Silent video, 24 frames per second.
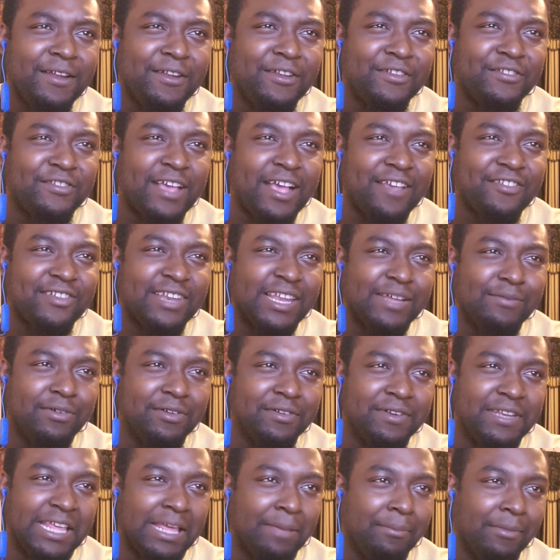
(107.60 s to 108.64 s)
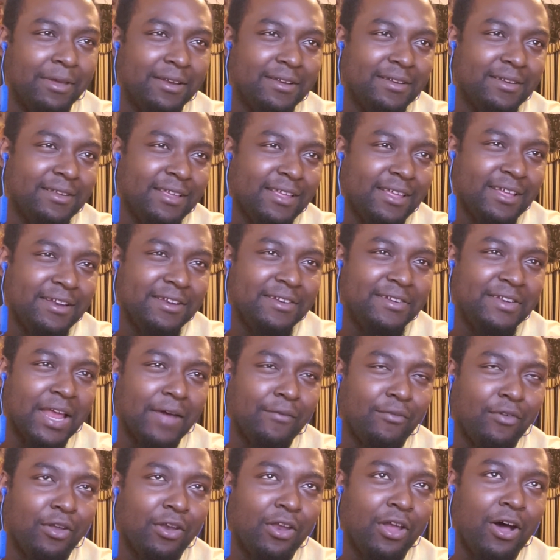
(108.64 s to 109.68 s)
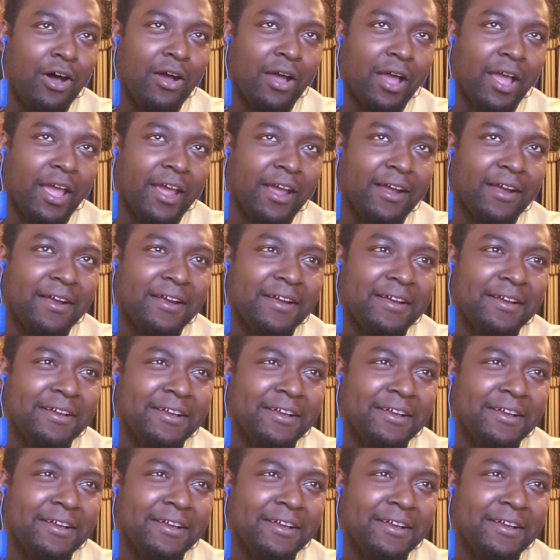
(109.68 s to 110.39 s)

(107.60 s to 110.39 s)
Disaster level demon, devil long hair.